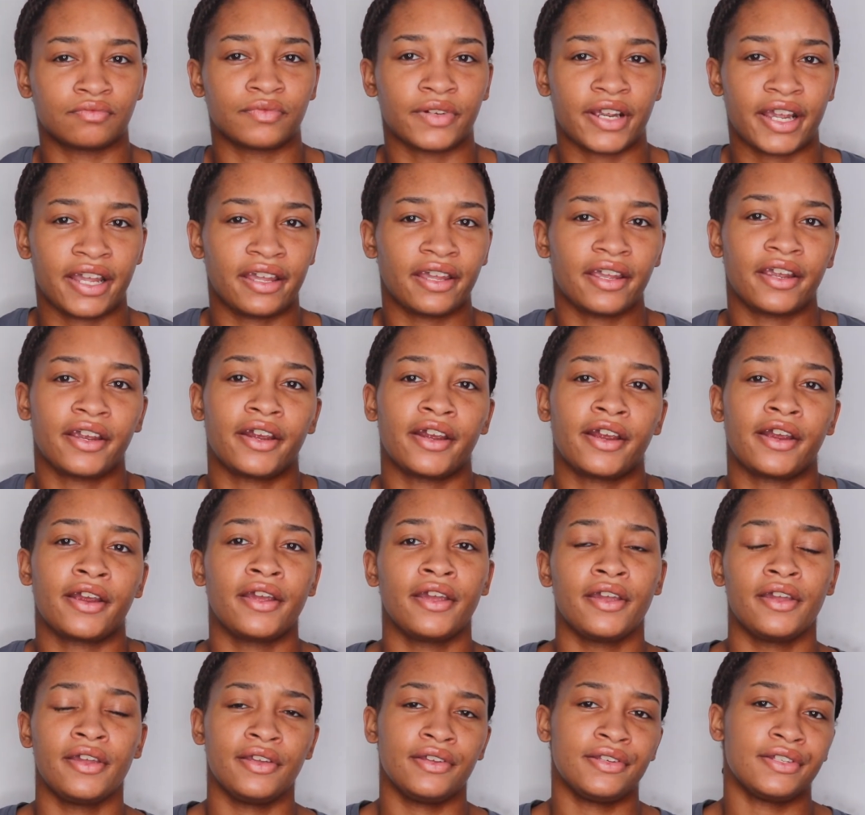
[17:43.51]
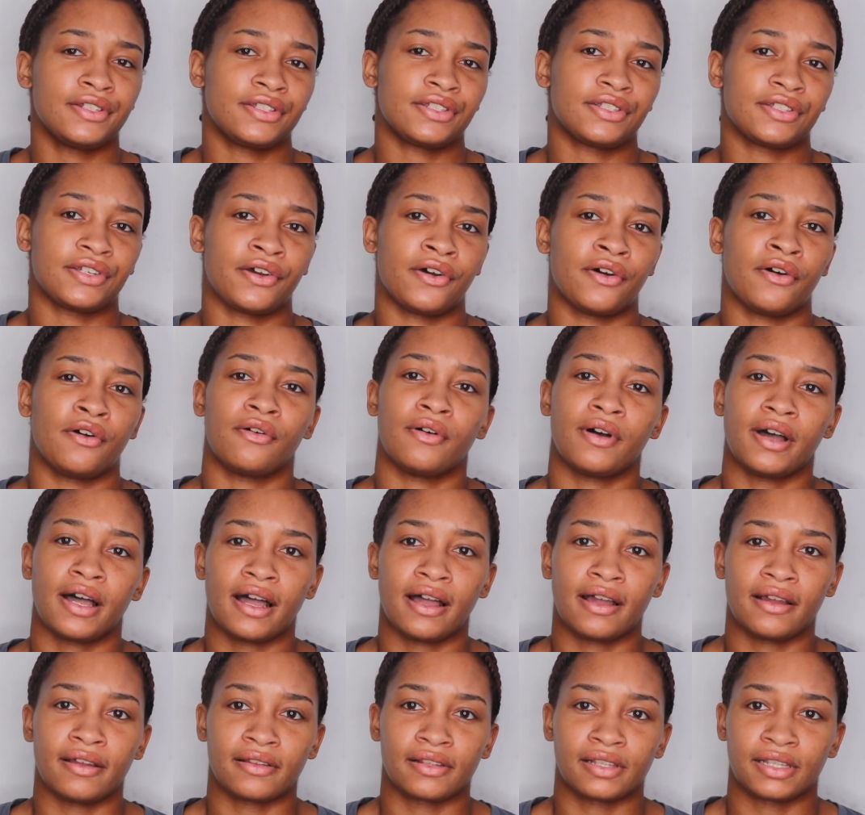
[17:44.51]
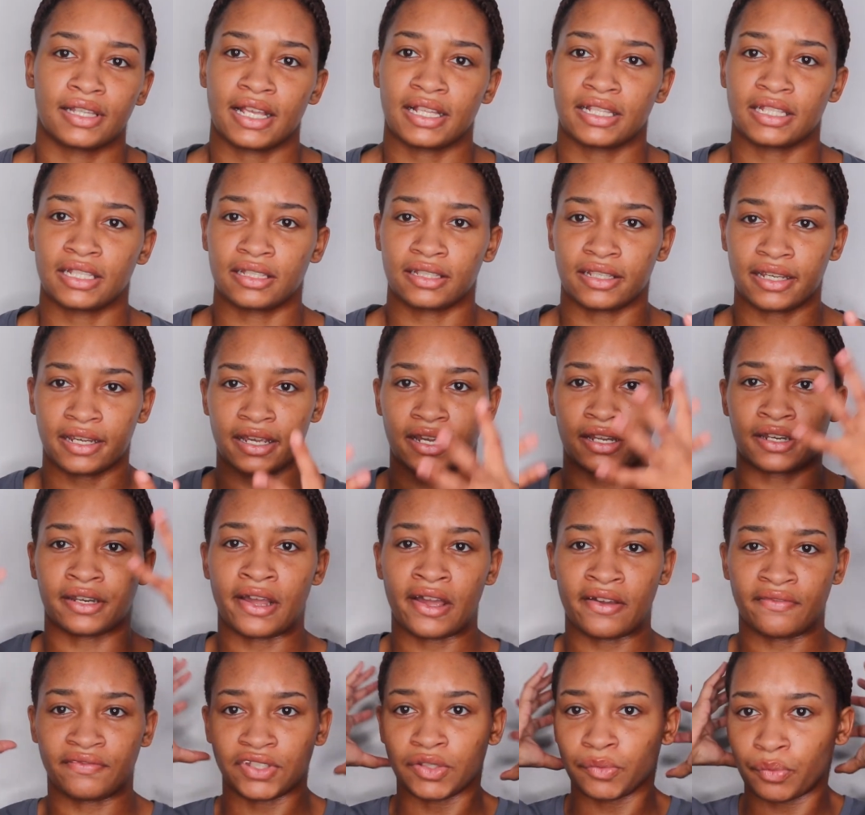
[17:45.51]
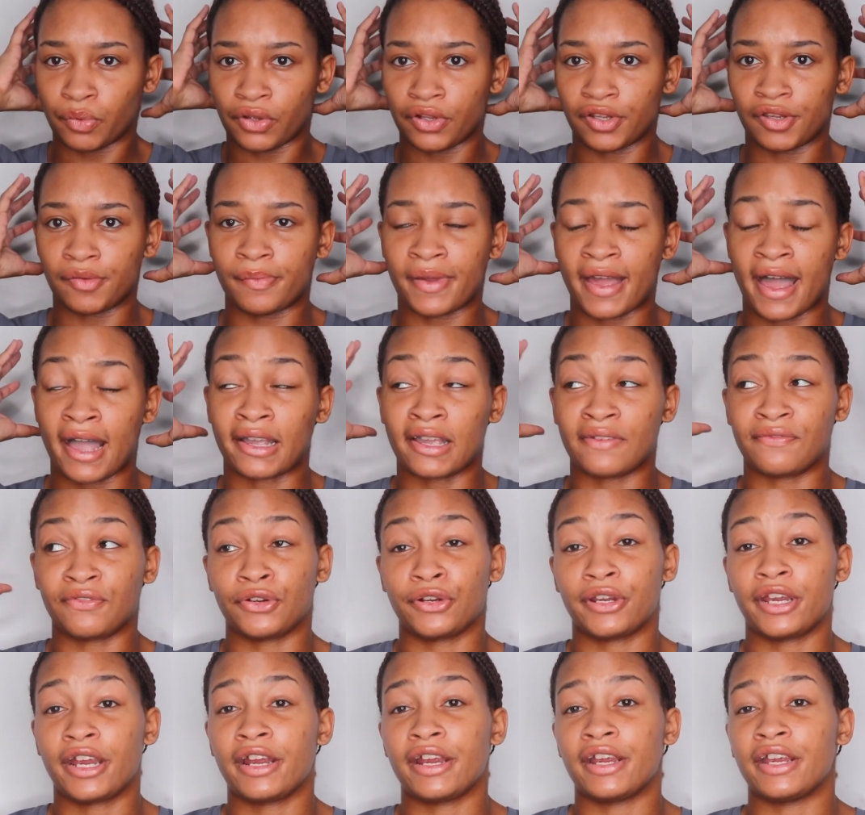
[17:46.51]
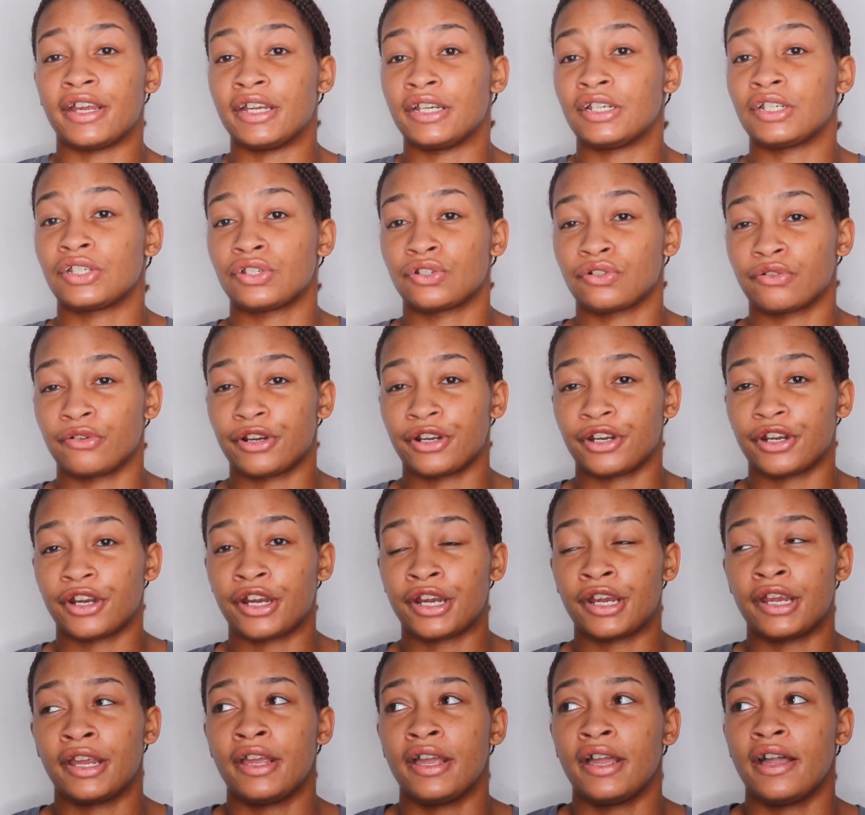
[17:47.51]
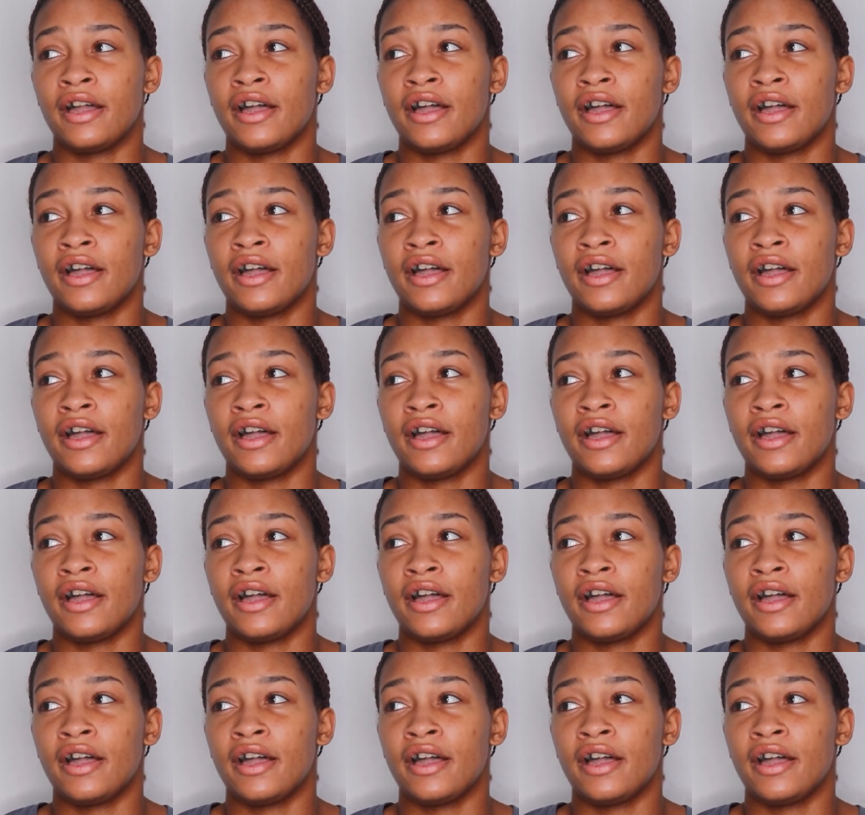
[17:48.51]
right here so that's like enough to pull it back. If your hair is shorter,